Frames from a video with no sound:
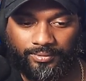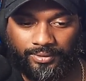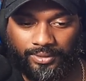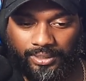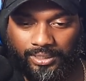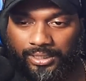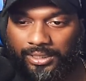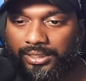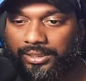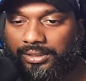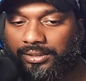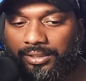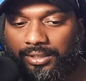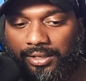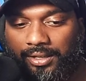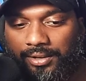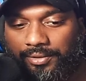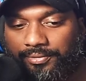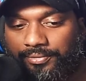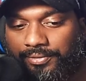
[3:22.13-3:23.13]
Look at this
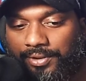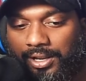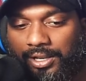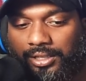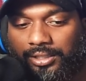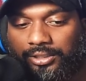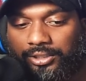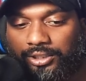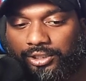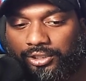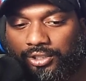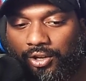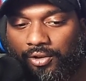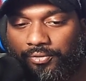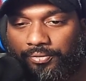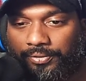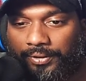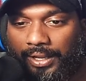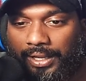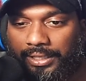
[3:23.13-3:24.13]
fucking
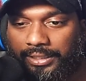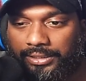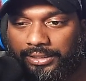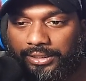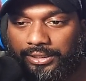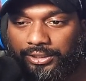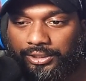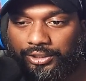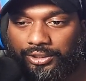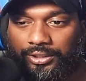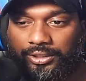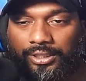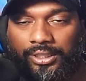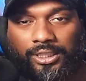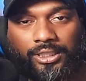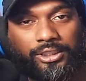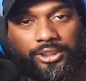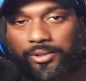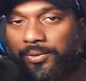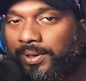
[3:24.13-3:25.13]
snowflake teacher.
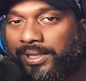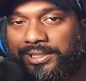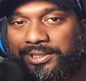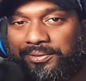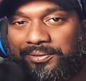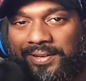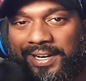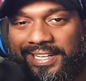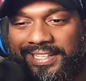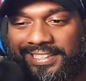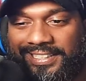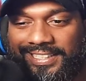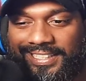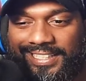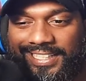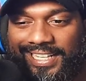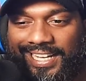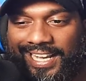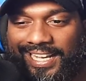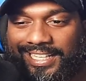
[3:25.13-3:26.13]
She wasn't ready.
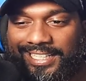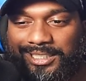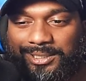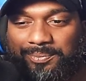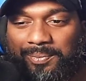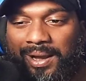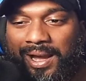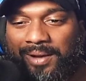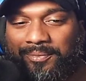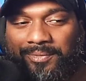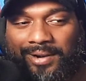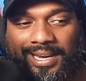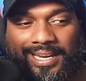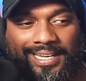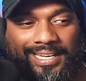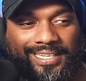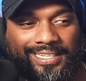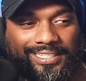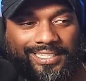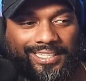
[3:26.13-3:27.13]
And this mom right
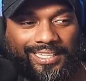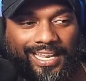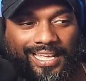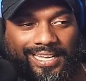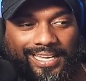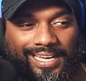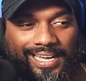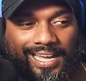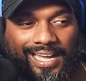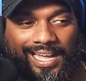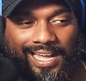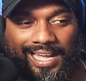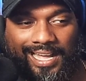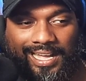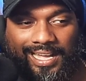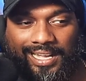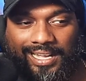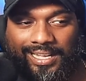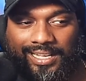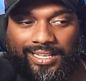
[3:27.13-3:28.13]
here looked like
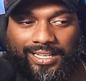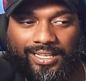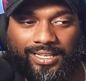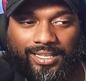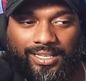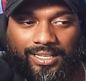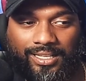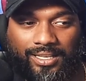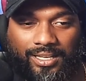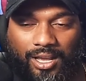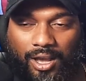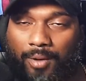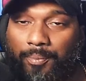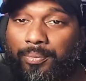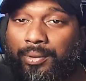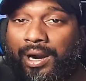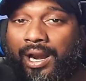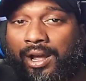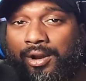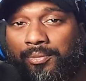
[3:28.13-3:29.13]
a
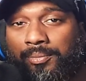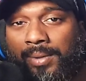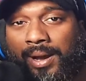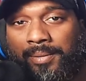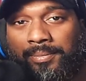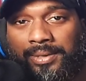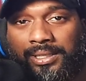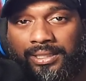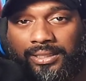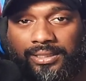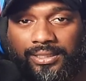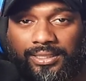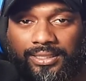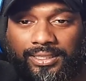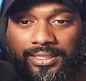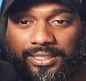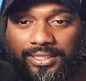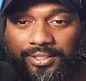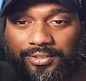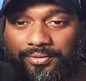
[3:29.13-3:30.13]
brown mama.
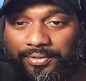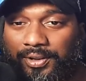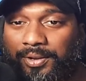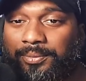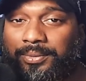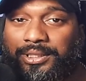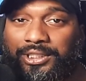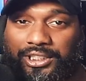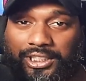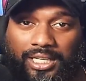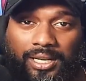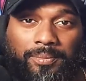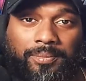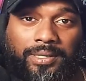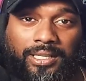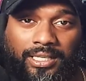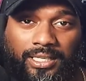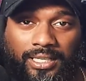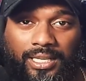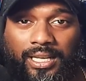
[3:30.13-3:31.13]
You feel me? She
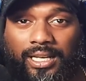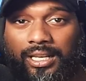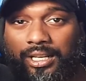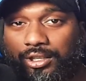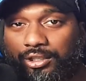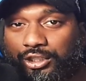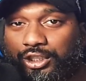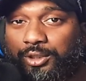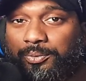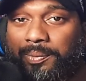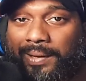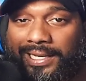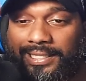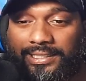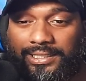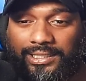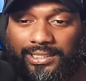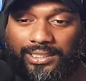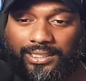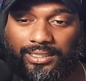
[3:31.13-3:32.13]
coming in there a little
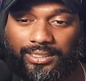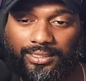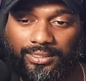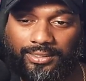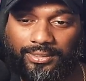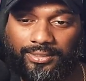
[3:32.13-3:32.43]
spicy.